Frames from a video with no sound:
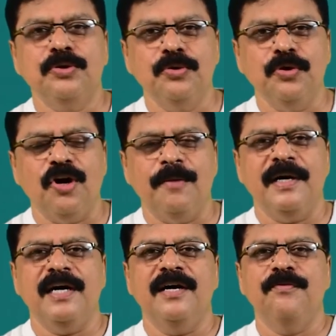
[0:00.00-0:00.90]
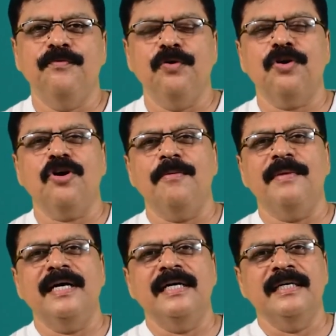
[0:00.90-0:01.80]

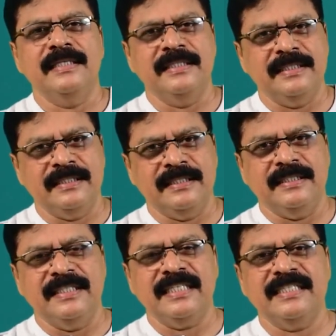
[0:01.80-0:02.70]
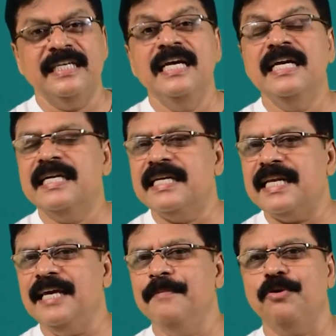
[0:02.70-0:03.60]
2,4,6
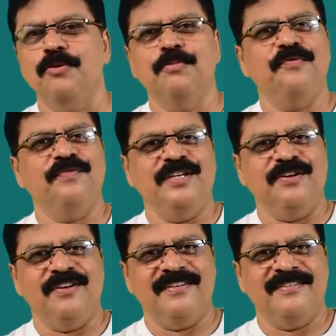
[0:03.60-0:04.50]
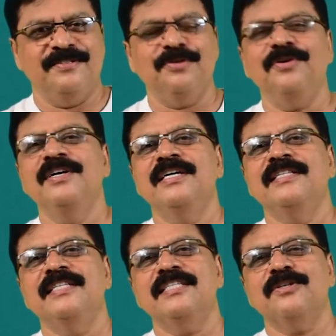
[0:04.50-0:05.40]
tribromophenol. So,
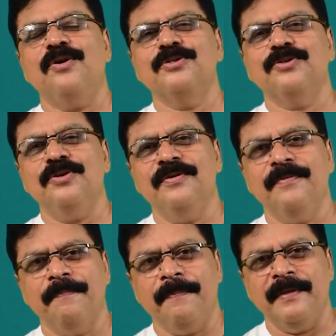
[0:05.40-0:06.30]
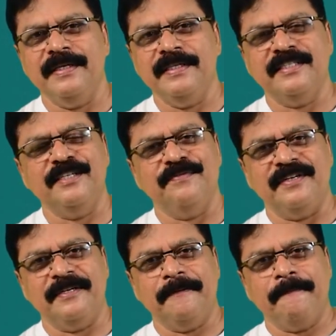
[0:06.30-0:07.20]
this also is different.